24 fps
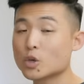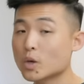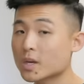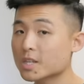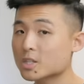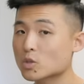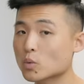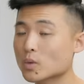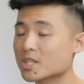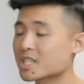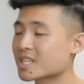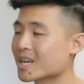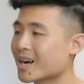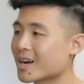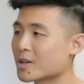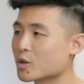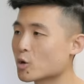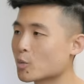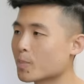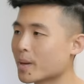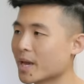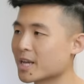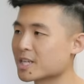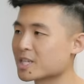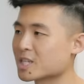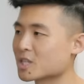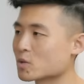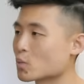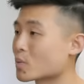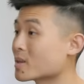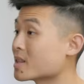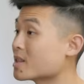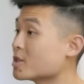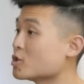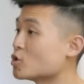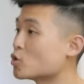can switch to other pages
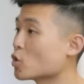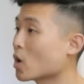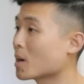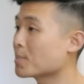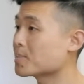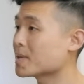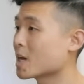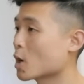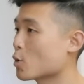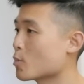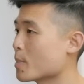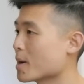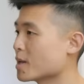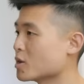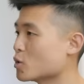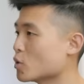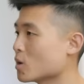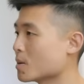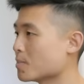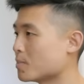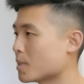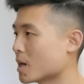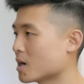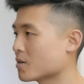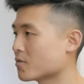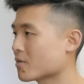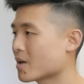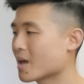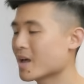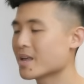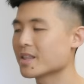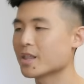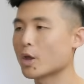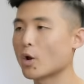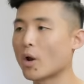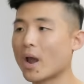with the drop-down menu above.
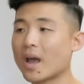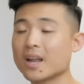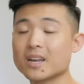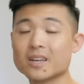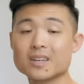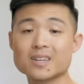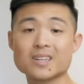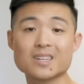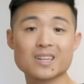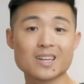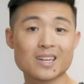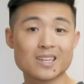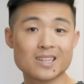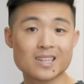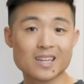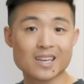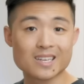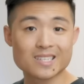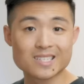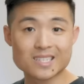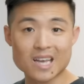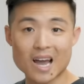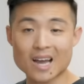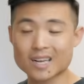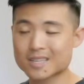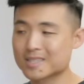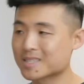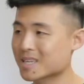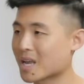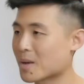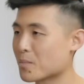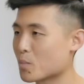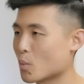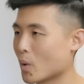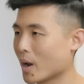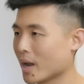They're edited in the exact
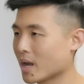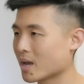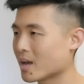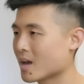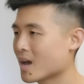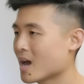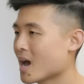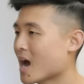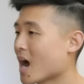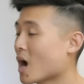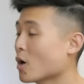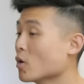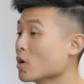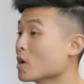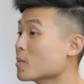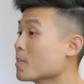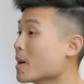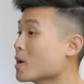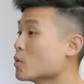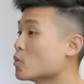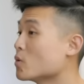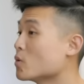same way. I recommend